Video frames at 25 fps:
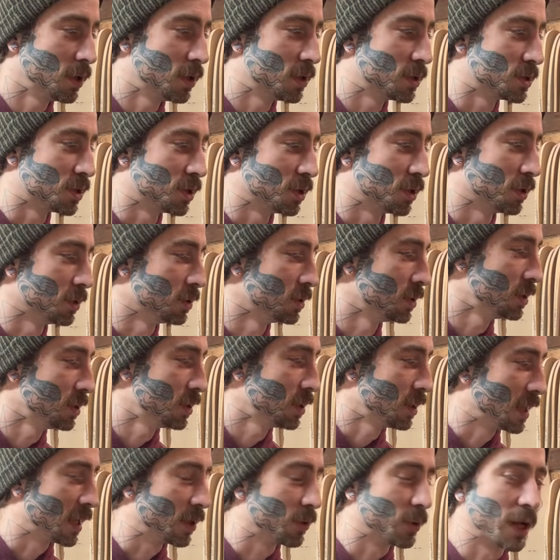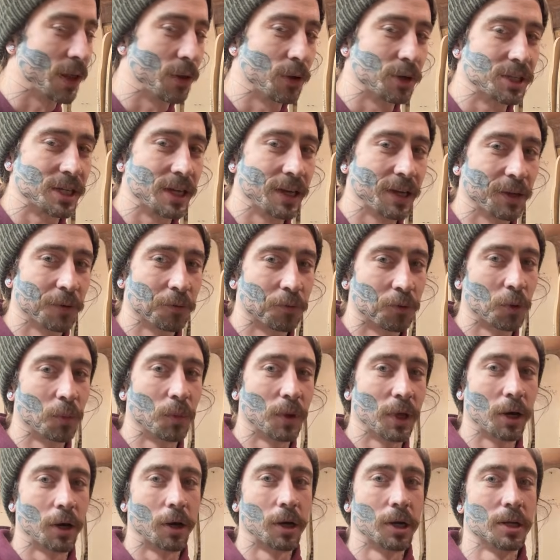So I'd rather take it from
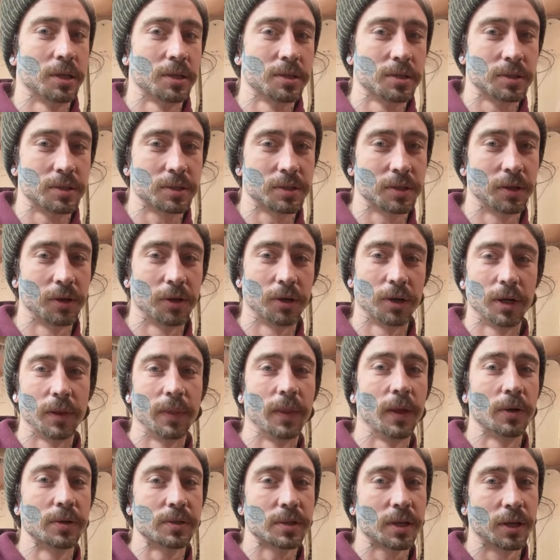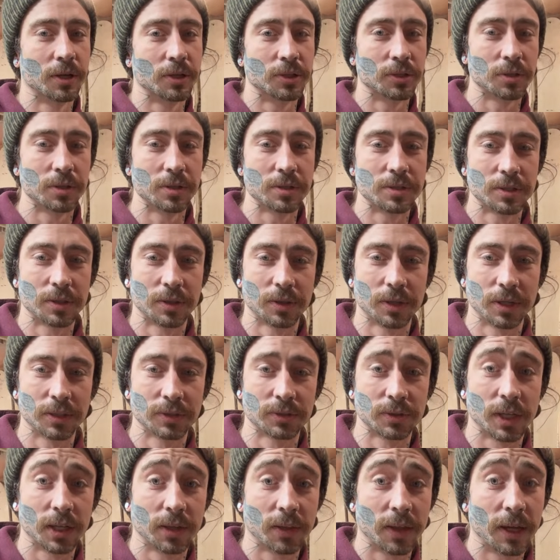the artists that are in those countries and
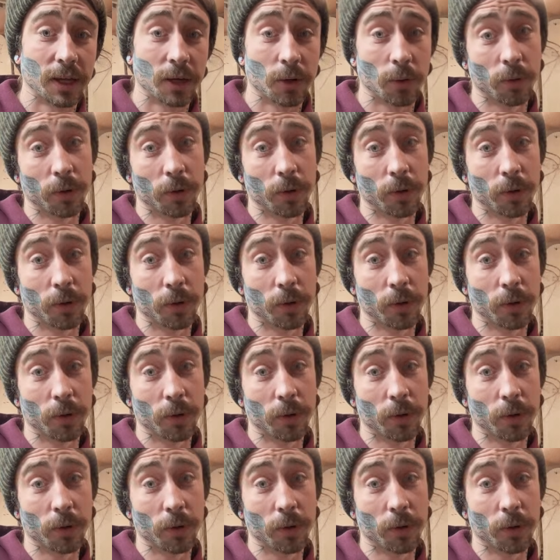things like that,